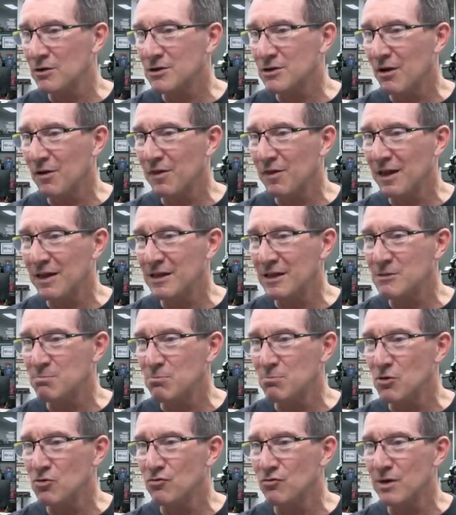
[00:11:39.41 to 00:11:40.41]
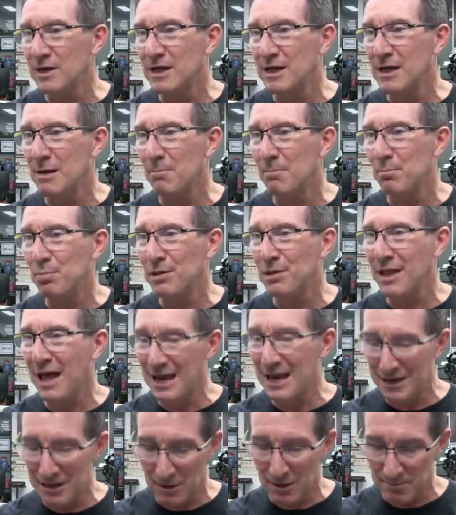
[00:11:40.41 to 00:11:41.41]
So I think this Meridian
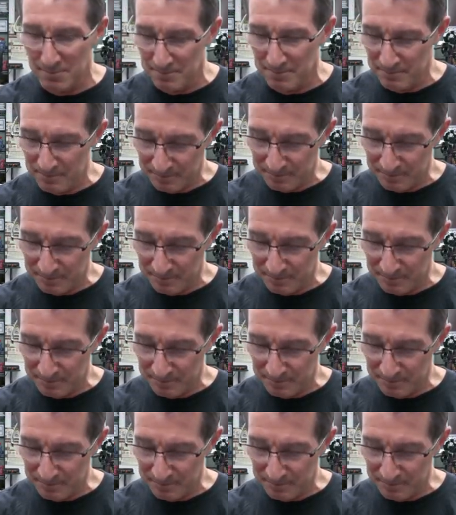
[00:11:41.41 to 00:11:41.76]
Platinum